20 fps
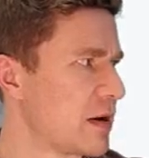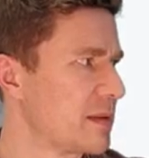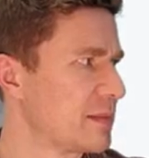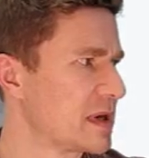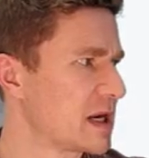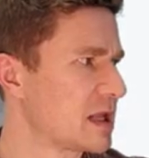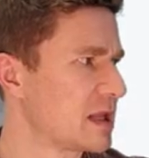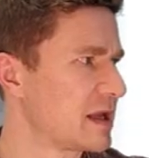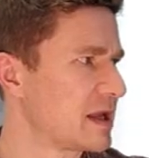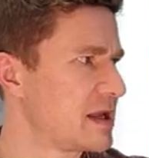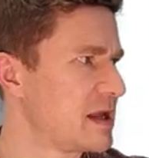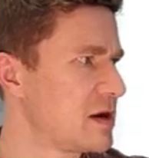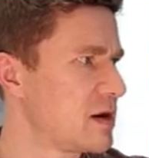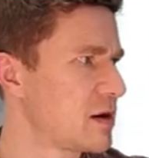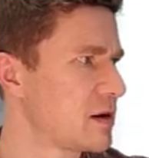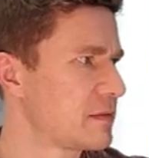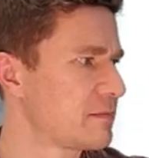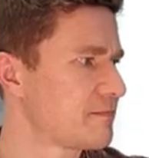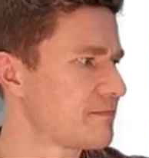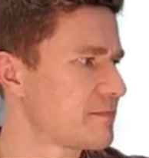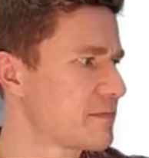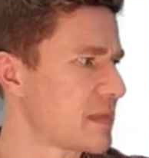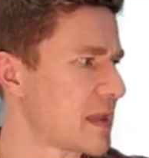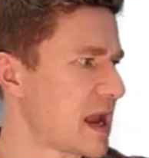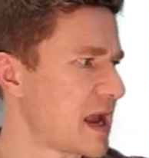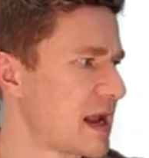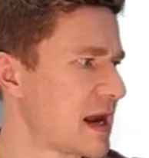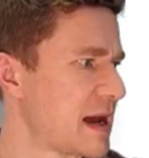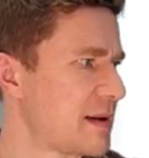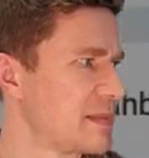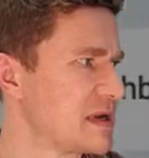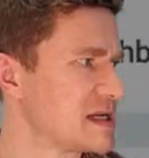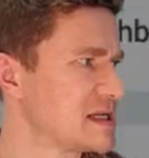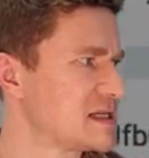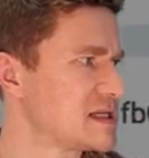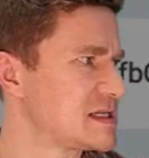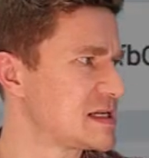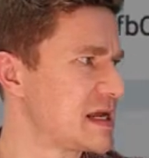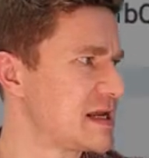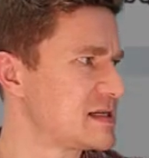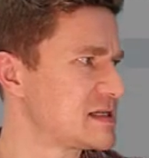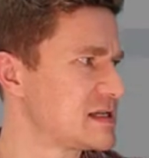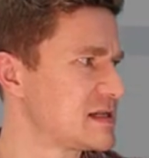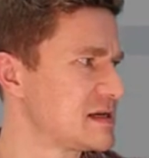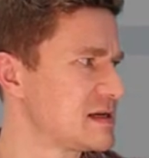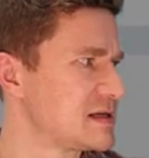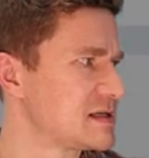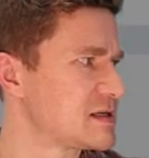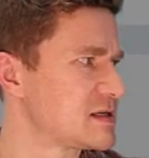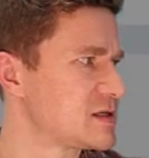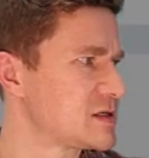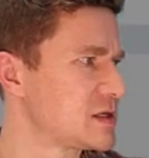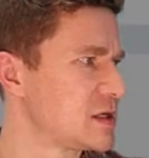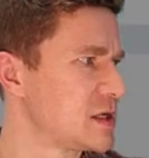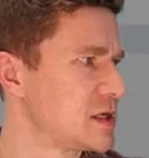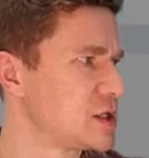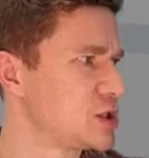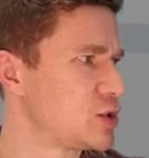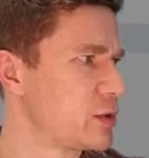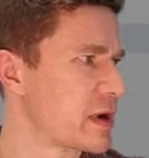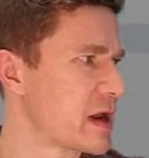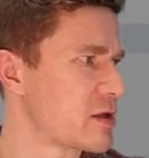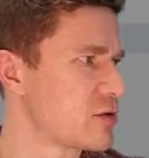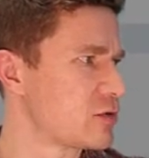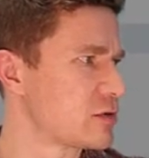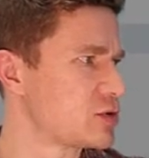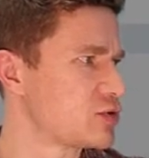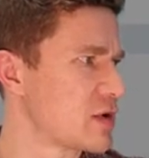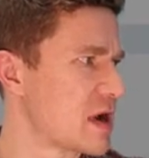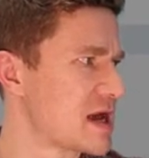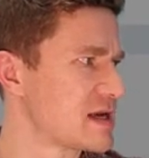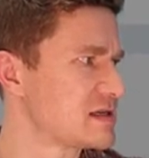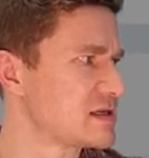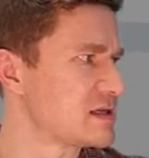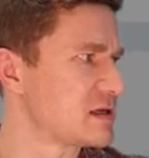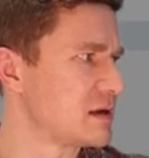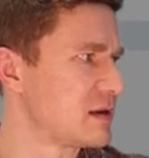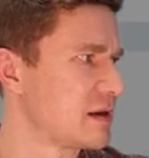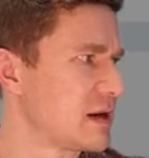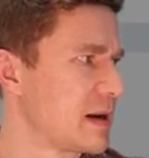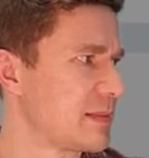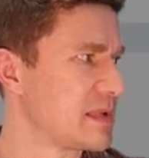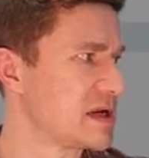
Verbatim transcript: going to click here, and I'm going to send this to another address. I'm going to